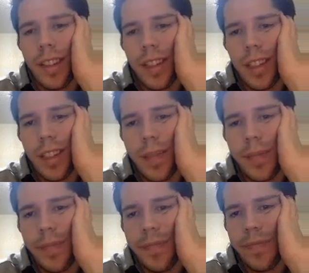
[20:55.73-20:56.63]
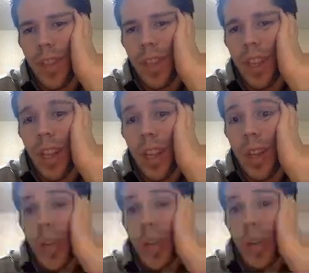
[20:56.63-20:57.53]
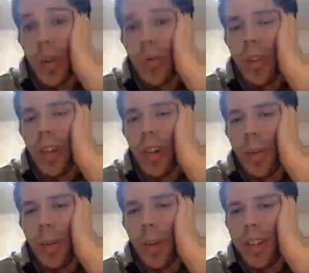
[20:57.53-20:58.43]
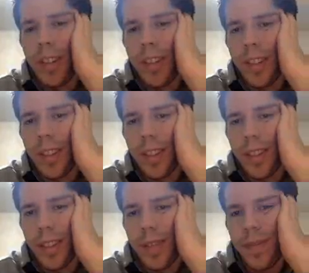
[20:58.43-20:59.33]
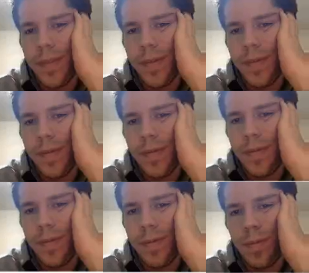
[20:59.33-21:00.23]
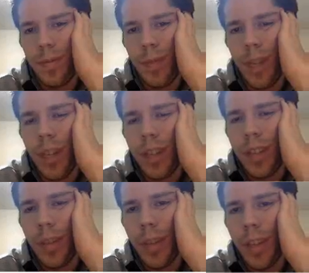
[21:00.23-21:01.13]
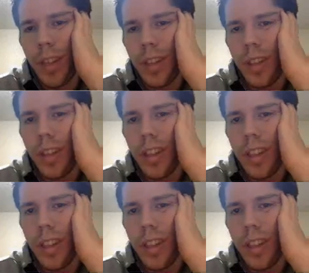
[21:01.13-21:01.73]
Um, hopefully our prizes bring us something good.